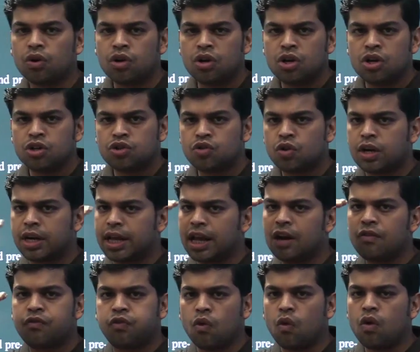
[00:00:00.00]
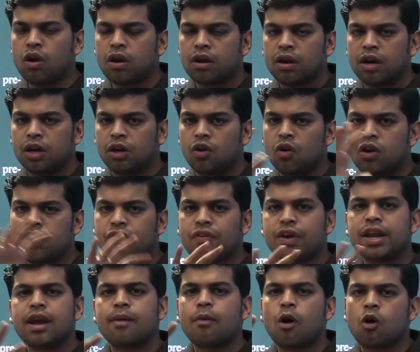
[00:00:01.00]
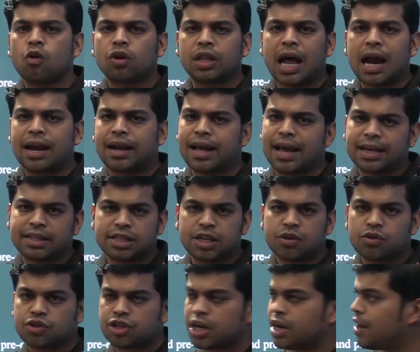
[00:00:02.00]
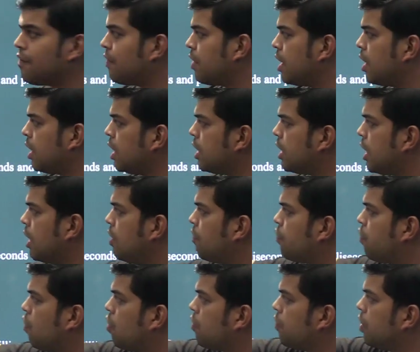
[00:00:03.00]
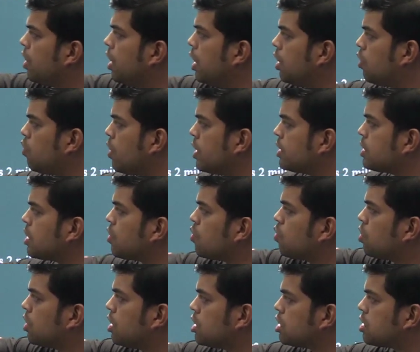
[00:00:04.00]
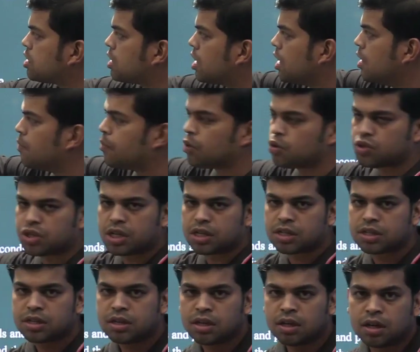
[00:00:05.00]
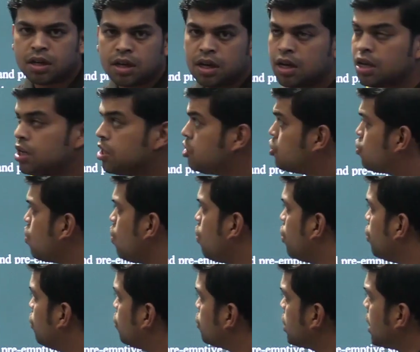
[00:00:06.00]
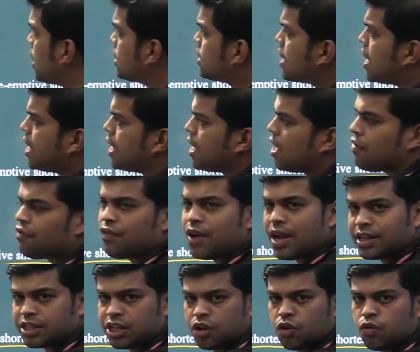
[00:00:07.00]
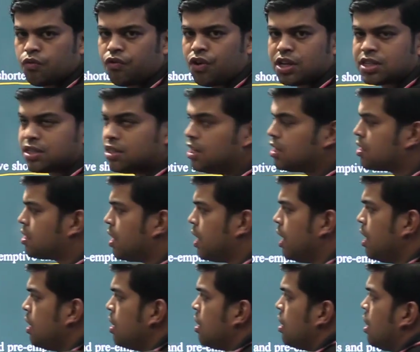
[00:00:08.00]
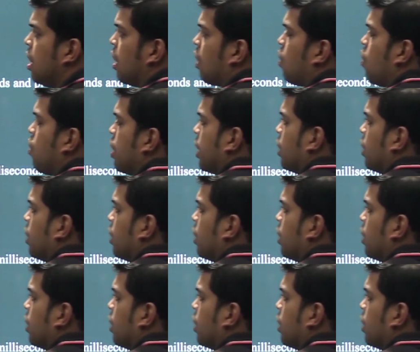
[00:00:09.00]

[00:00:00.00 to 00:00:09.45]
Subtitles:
So till 4 don't worry about that execution. Definitely till 4 we need to execute this 3 process. So using SRTF we execute first this 3 according to